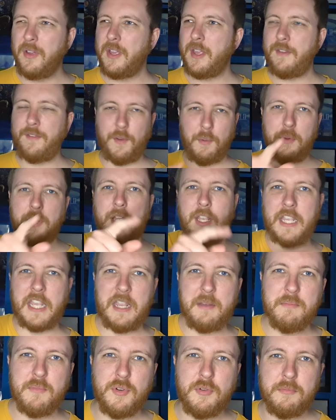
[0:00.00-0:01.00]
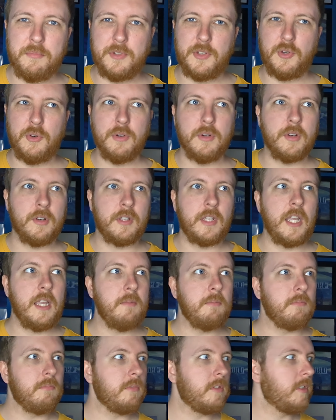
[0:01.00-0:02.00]
If you want a game room tour or
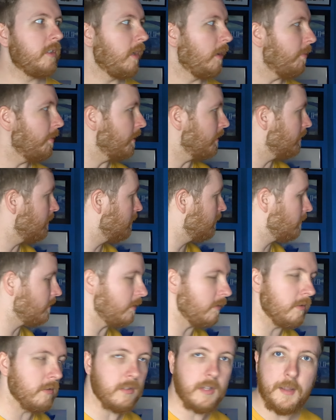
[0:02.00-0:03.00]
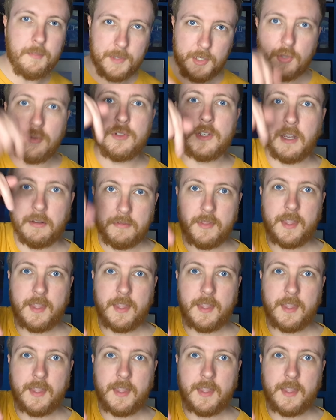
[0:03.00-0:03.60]
game cupboard tour, let me know down